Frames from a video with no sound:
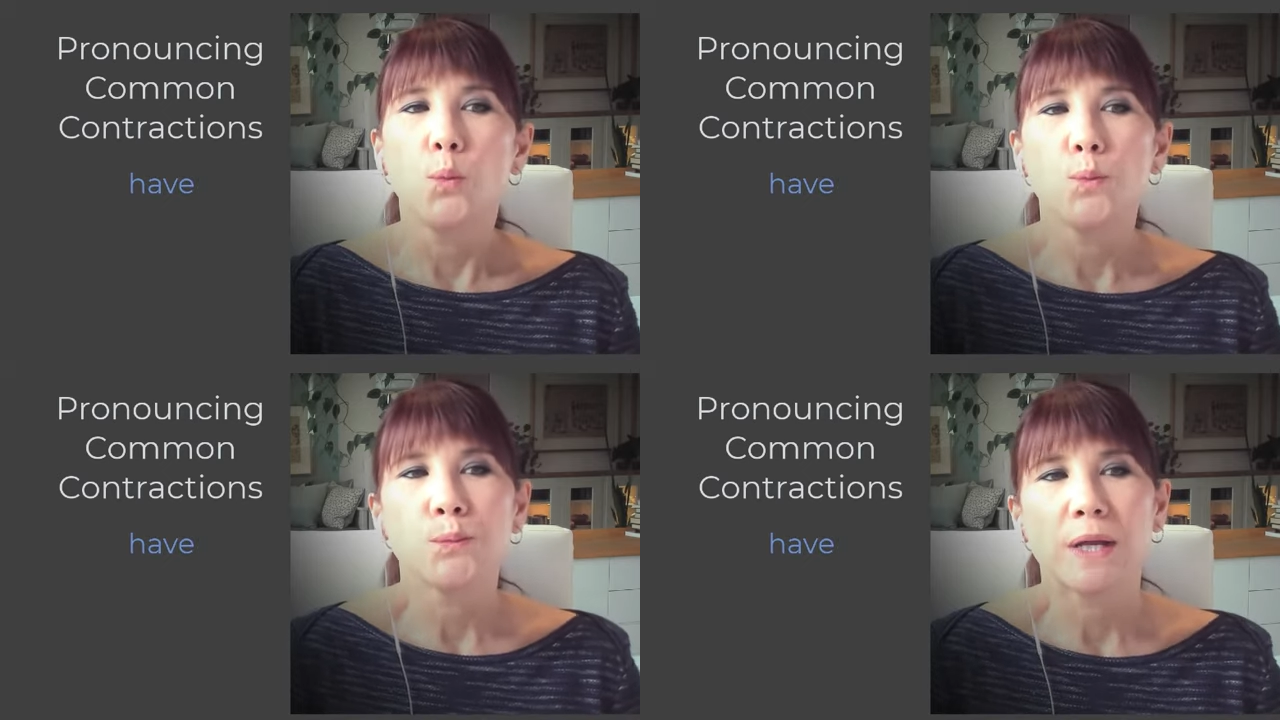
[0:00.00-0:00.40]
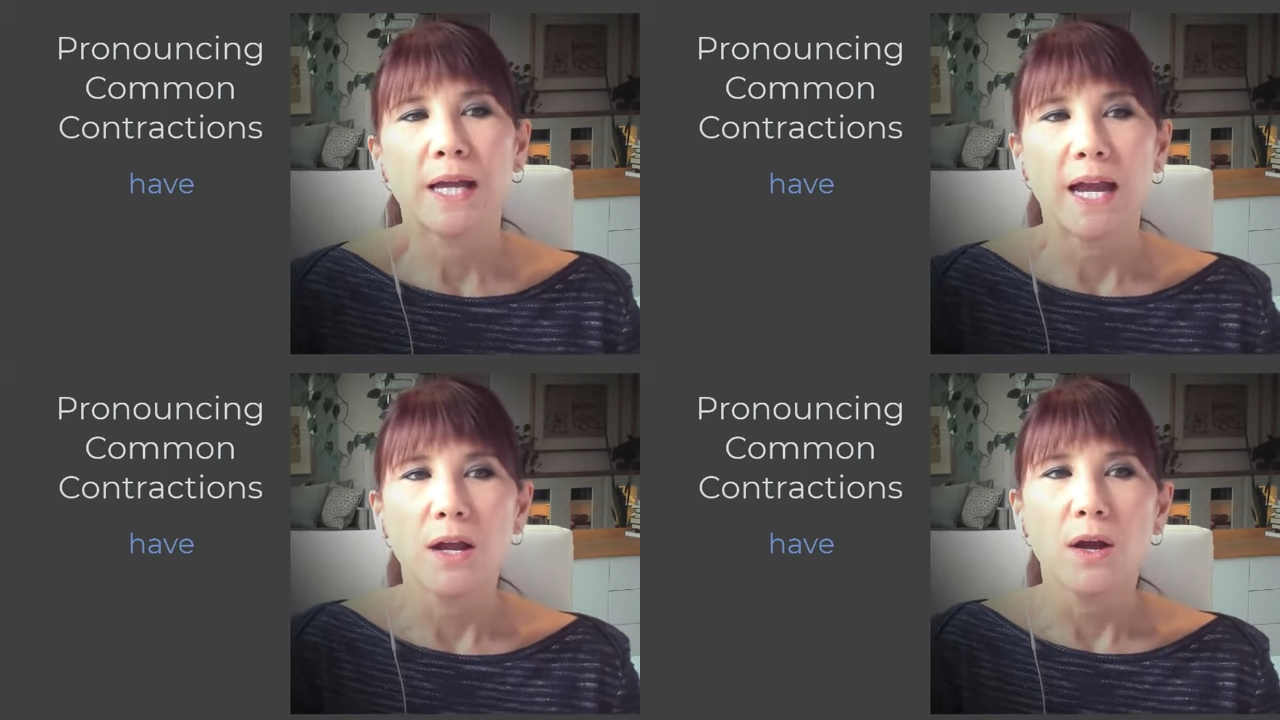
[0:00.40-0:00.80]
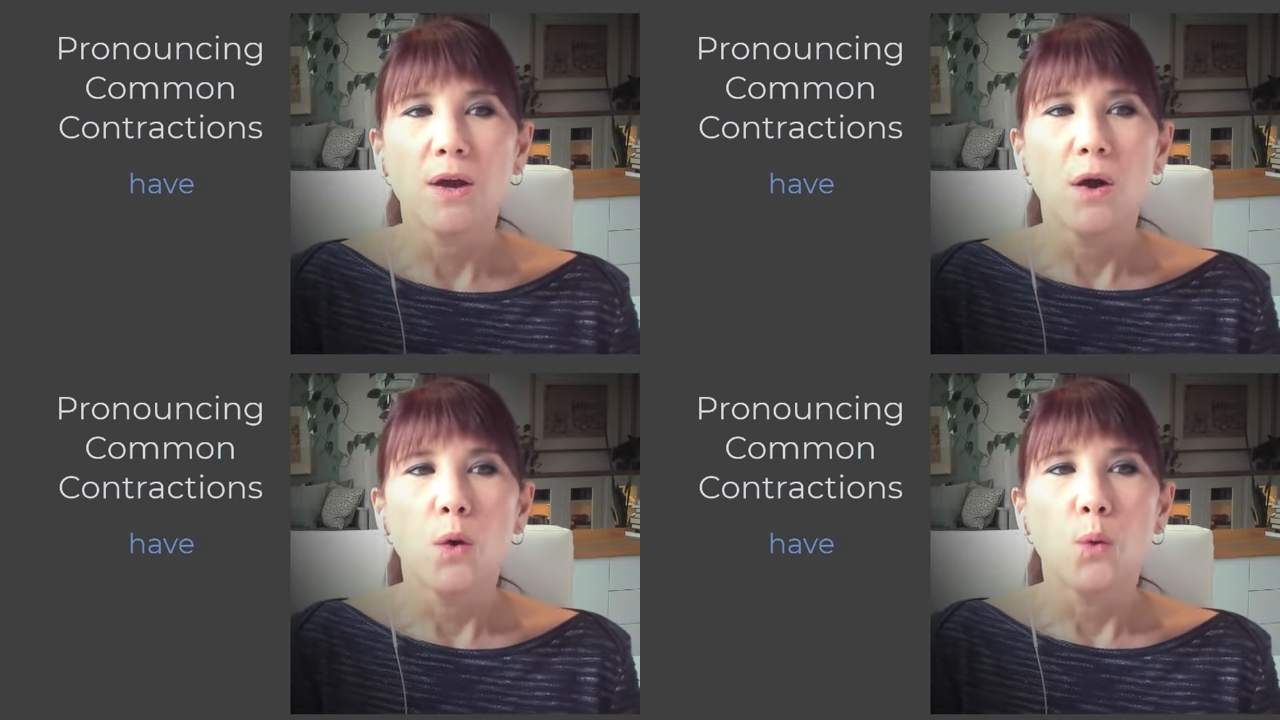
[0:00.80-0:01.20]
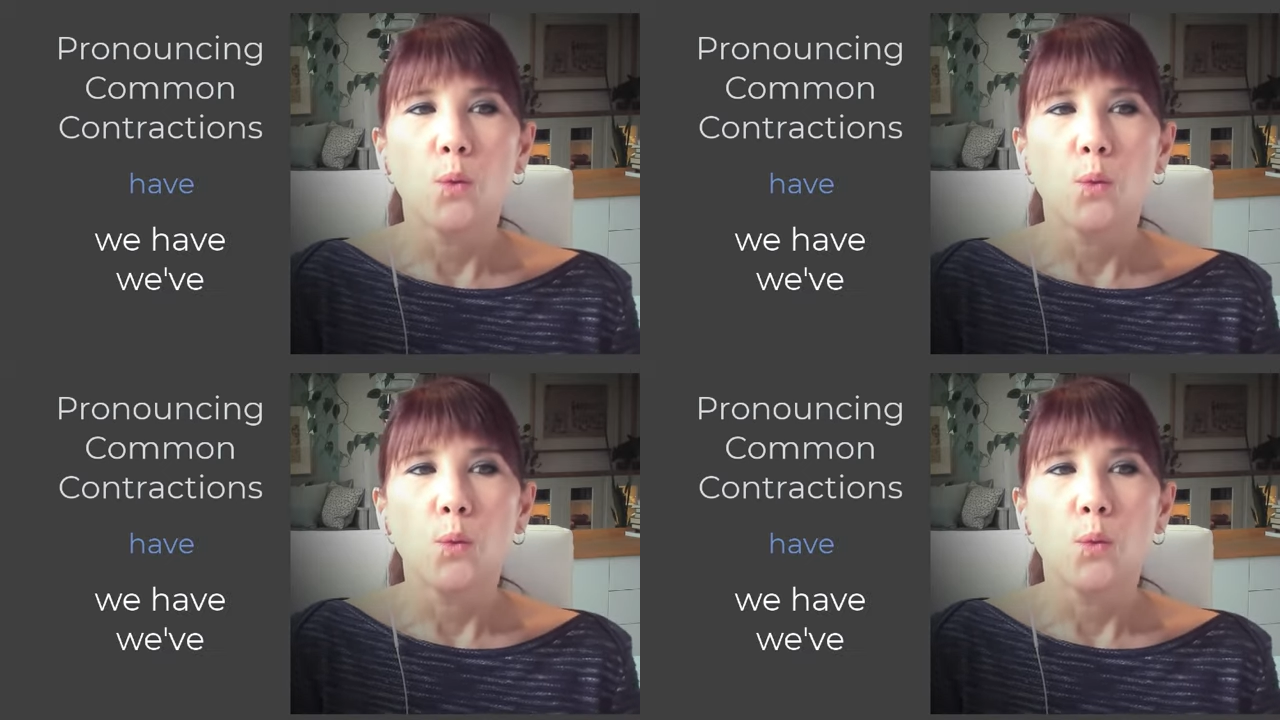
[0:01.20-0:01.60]
Okay.
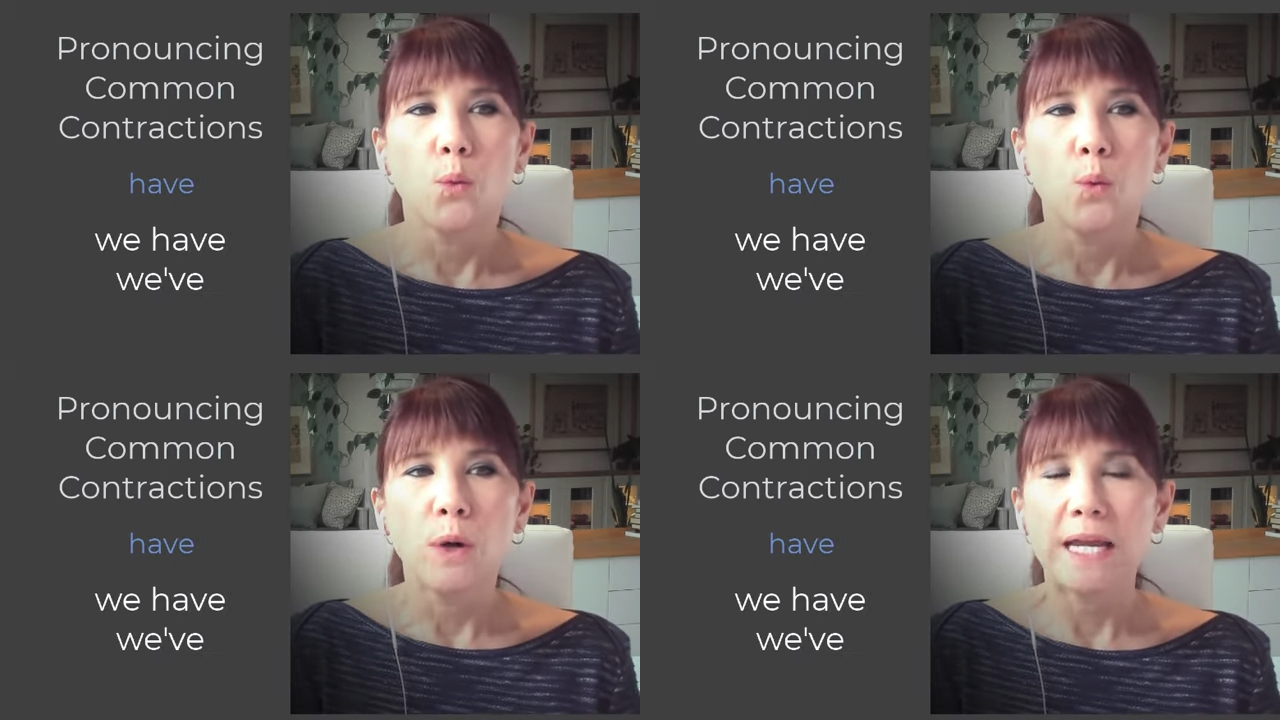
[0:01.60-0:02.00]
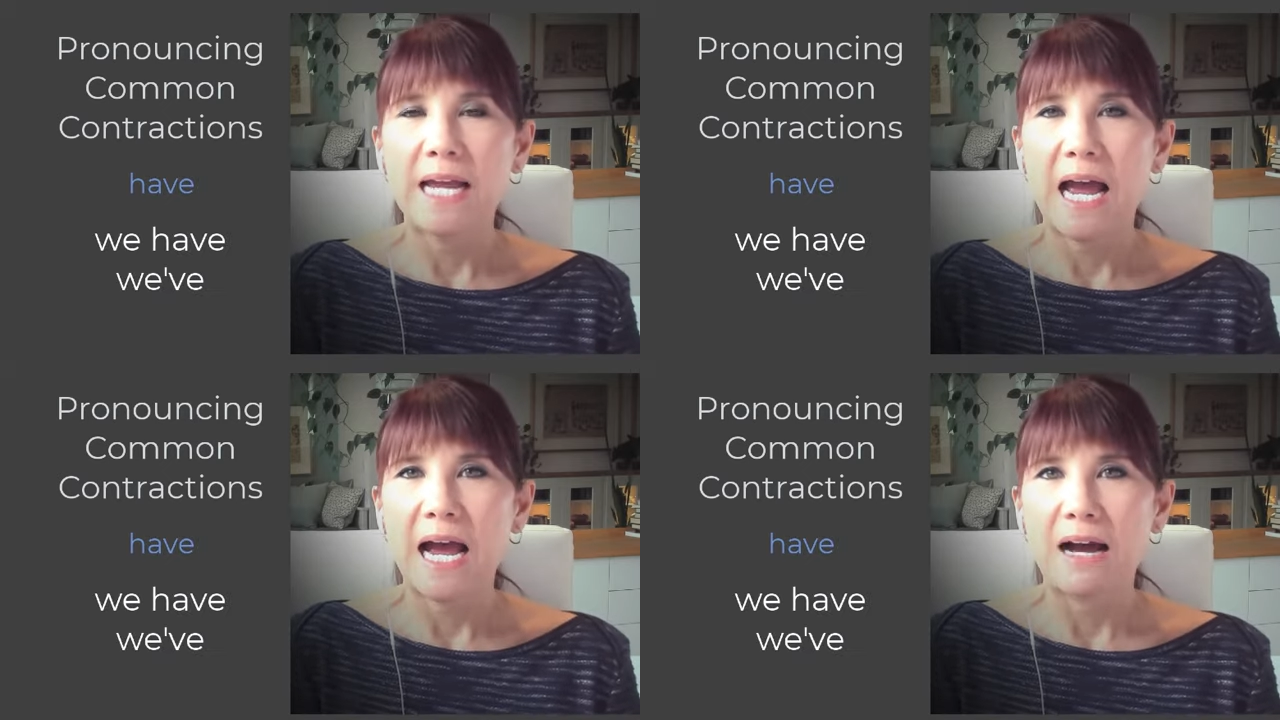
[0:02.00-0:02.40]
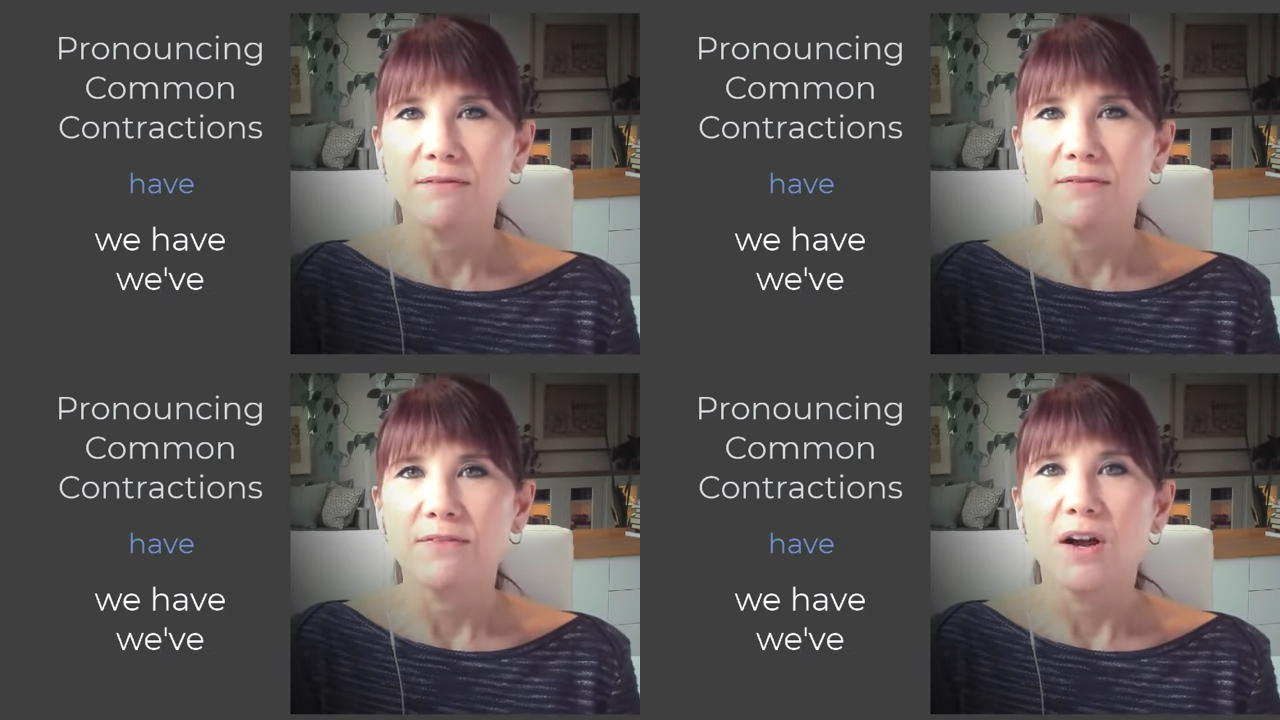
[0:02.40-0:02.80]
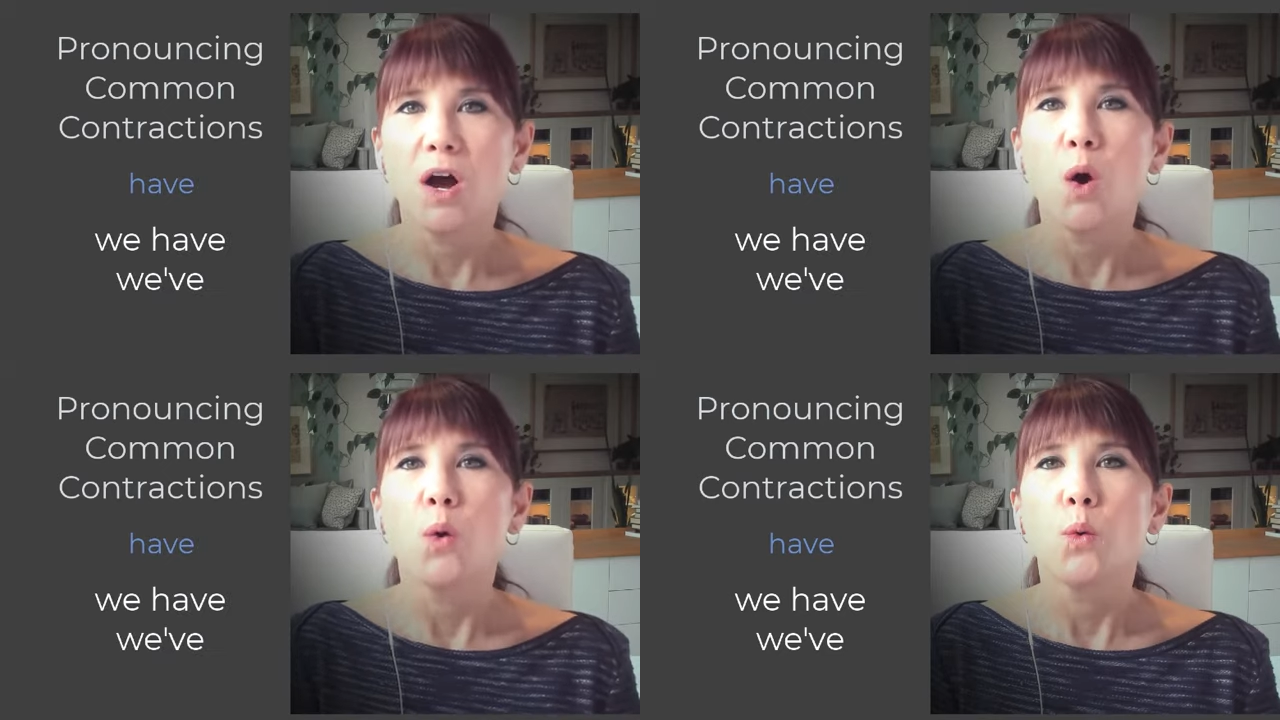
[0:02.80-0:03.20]
We have,
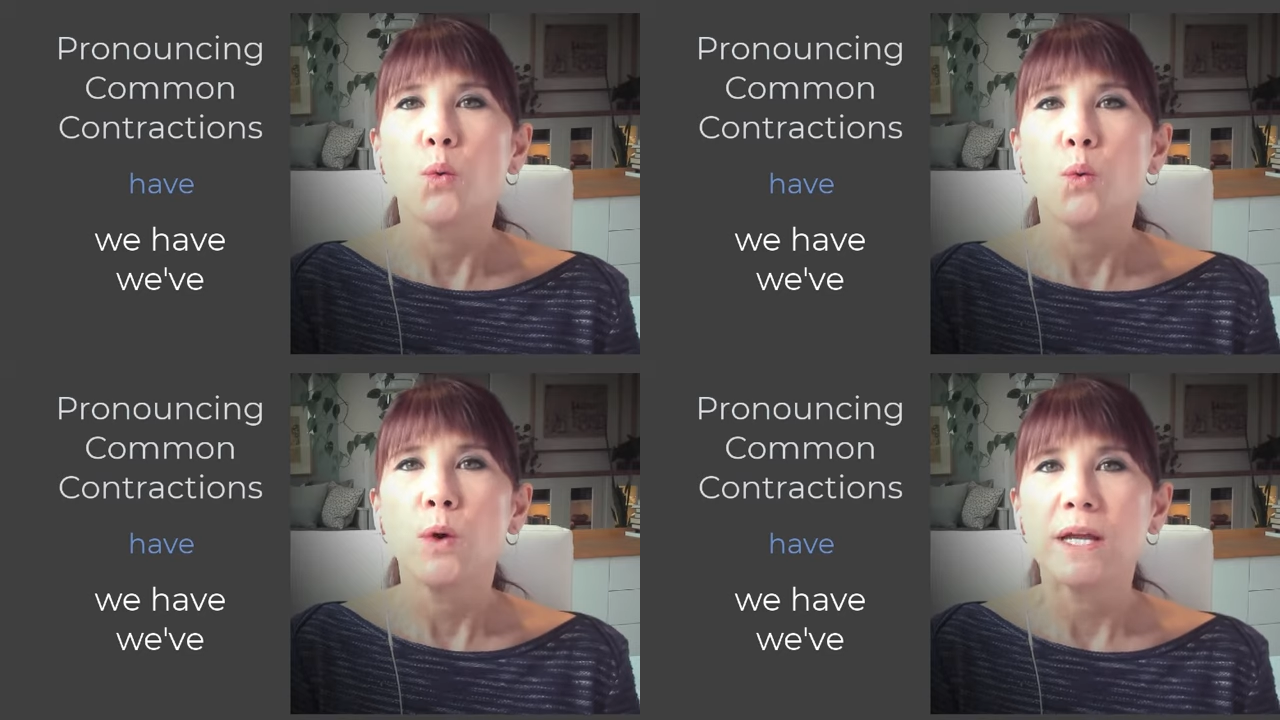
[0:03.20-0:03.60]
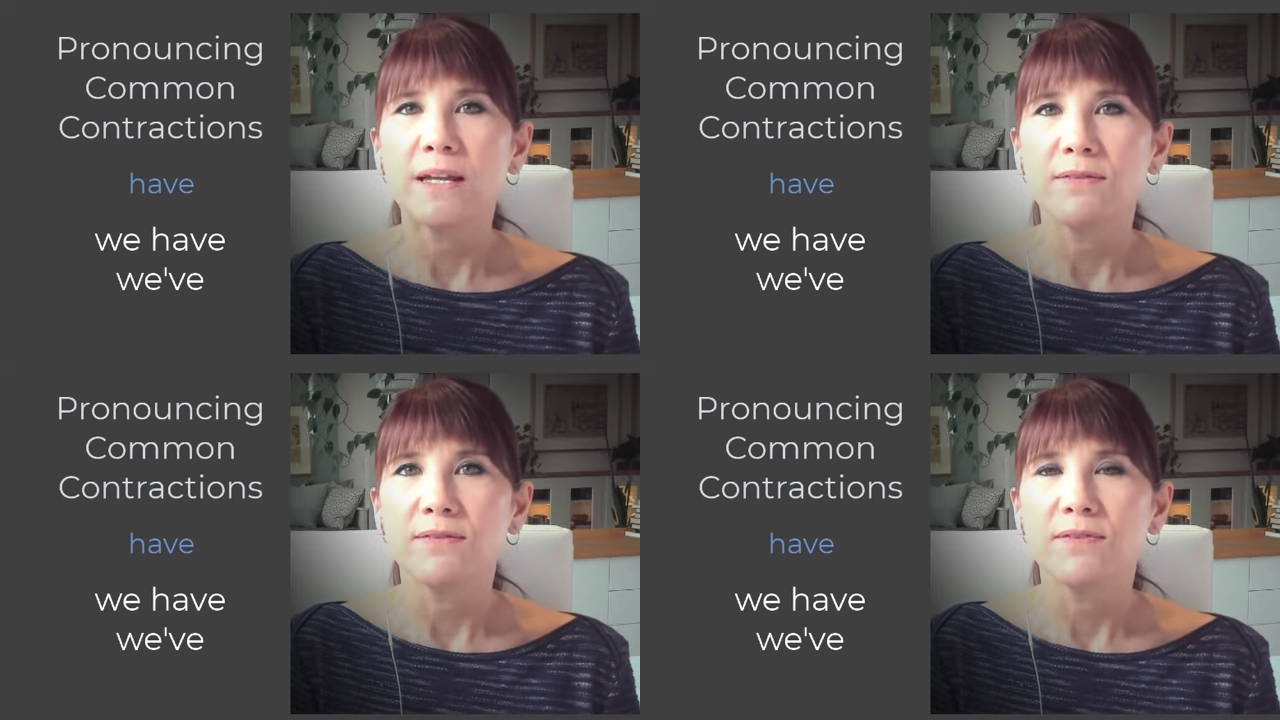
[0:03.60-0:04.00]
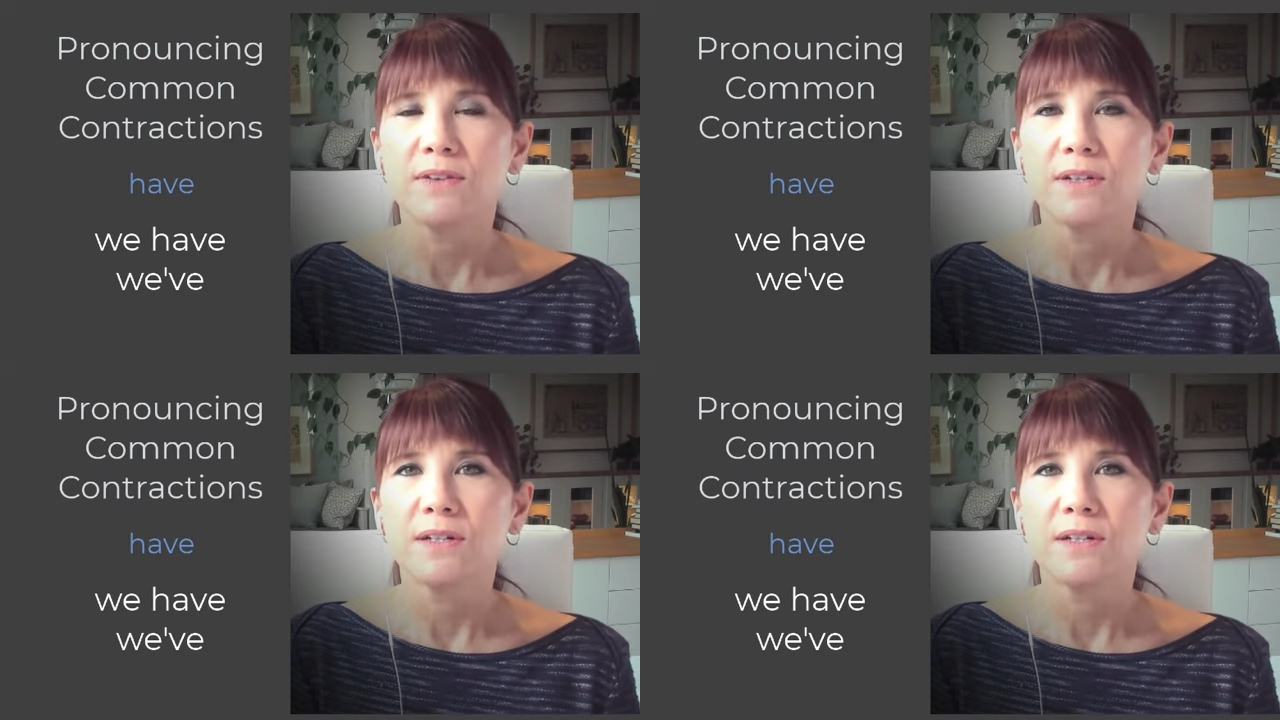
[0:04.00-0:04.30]
we've,